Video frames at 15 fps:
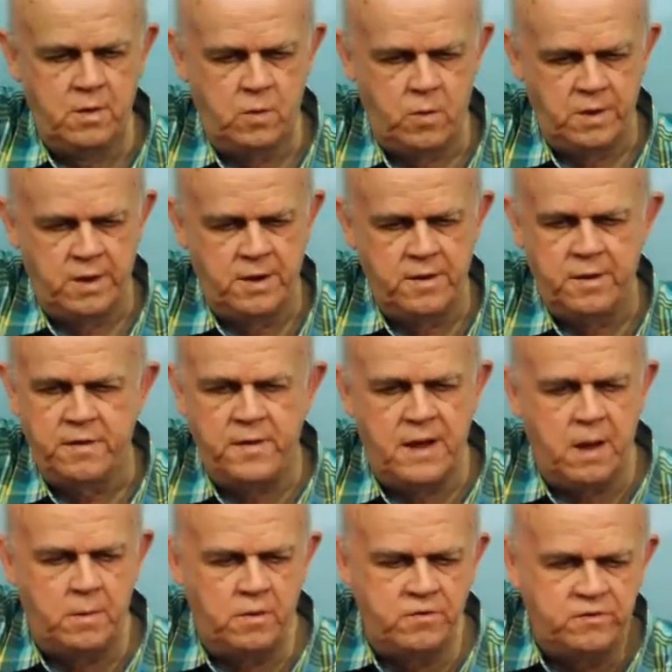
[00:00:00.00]
One other thing
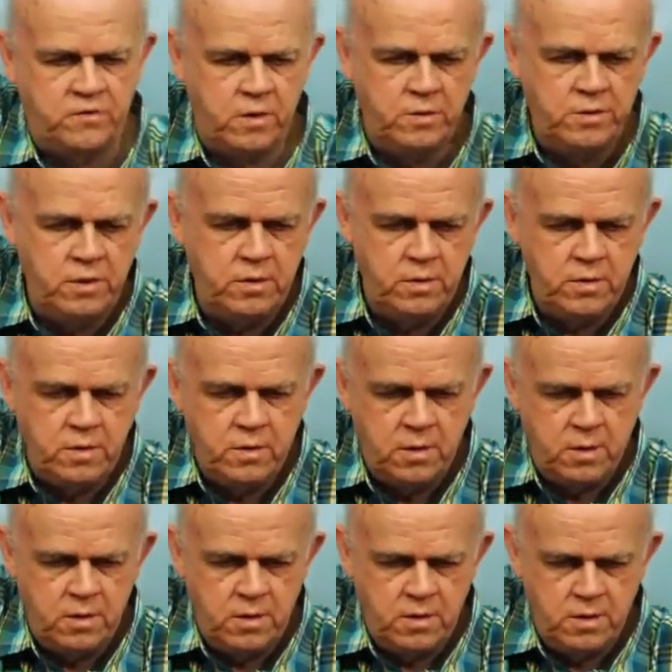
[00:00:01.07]
I want to show you,
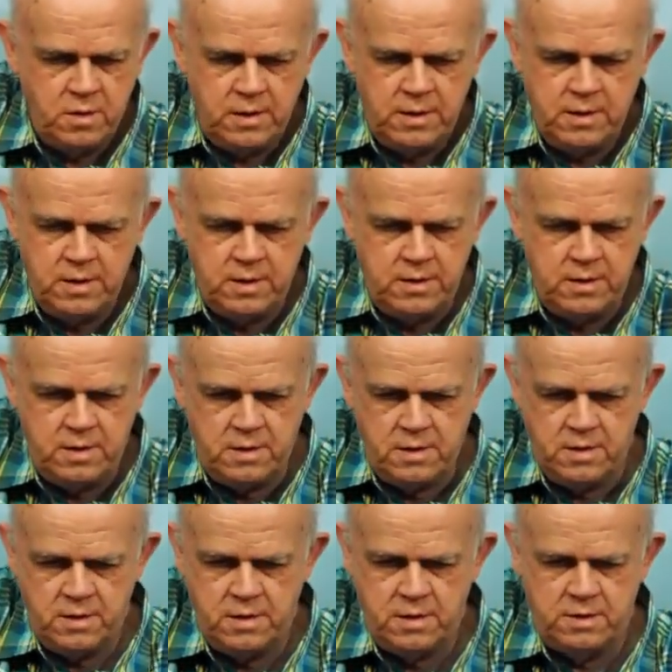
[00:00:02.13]
and
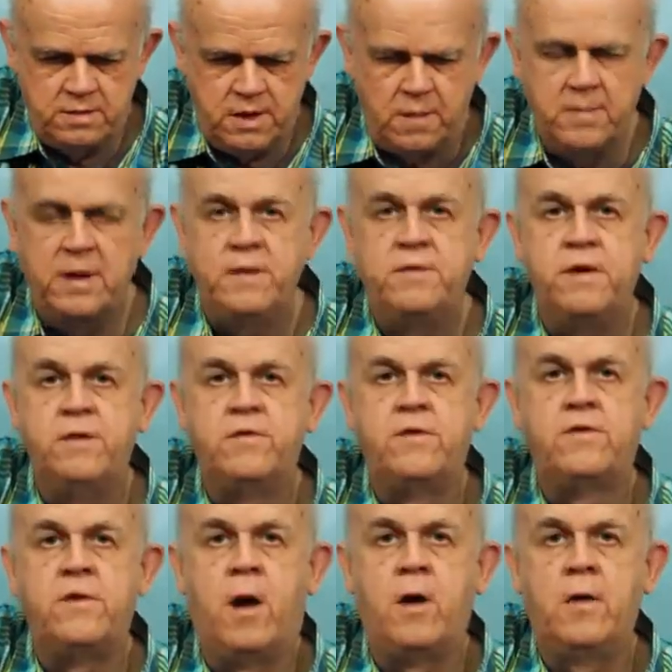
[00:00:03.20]
not many
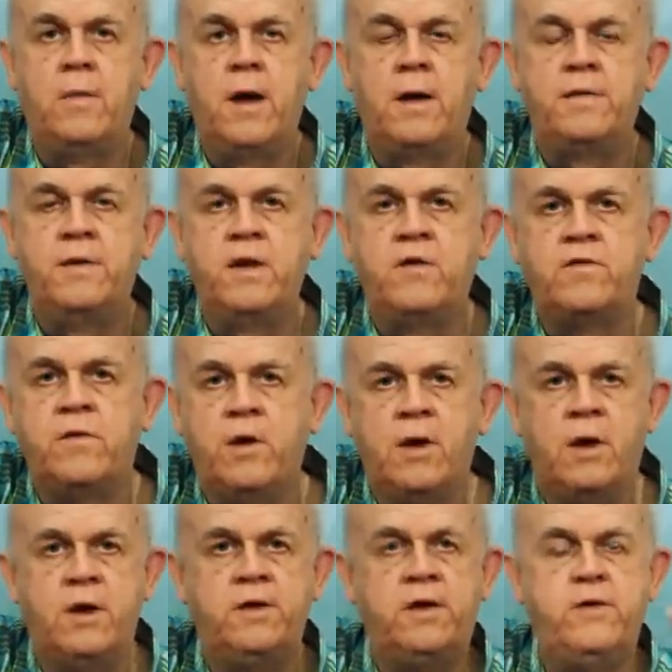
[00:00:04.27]
teachers talk about this.
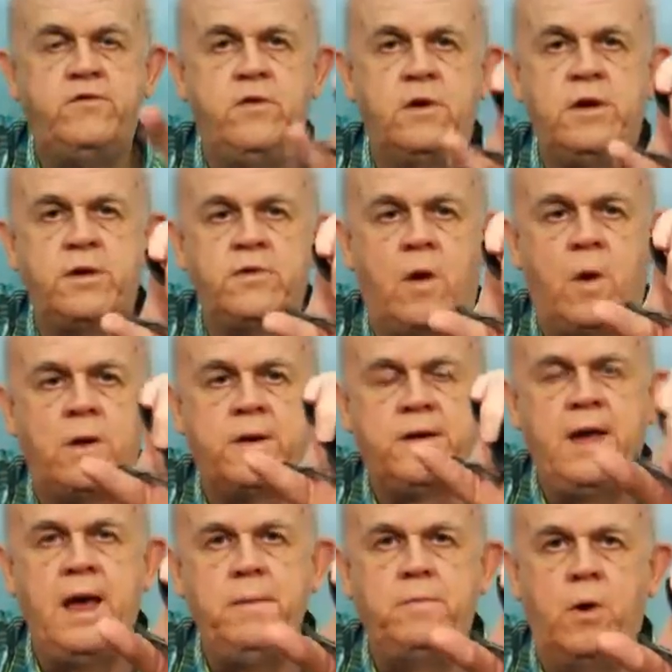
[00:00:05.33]
Get your guitar
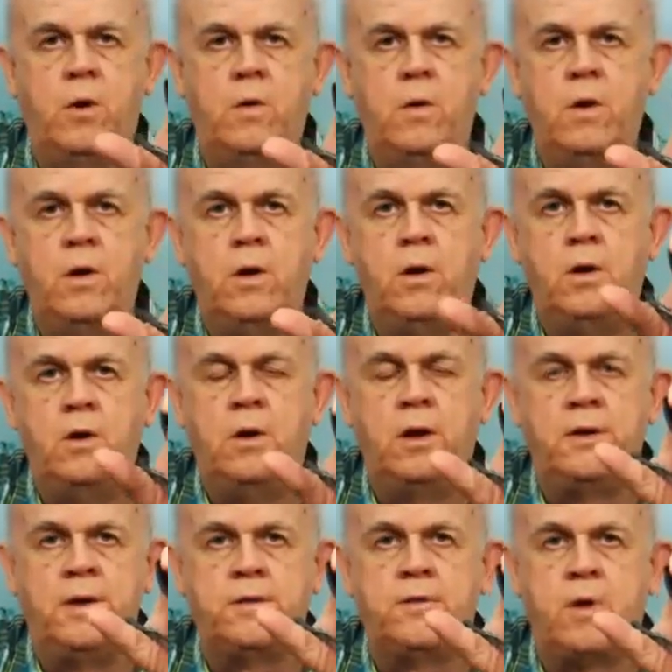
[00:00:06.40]
capo.
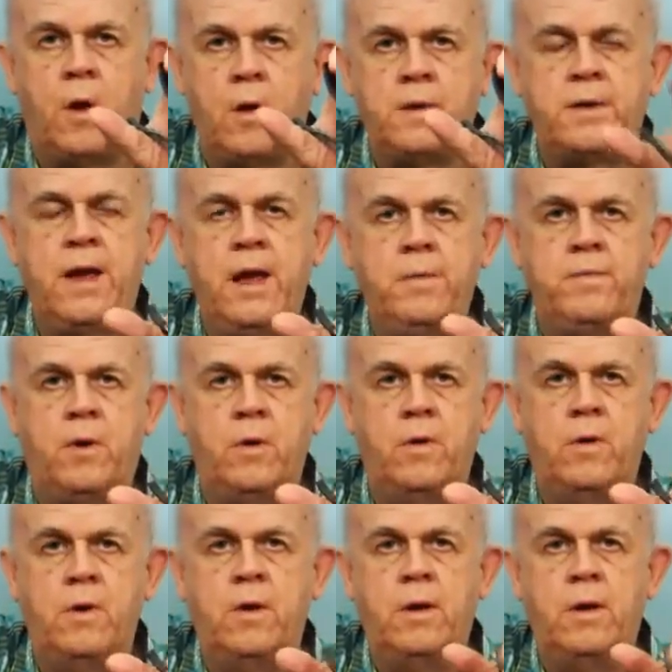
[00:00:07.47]
A guitar capo.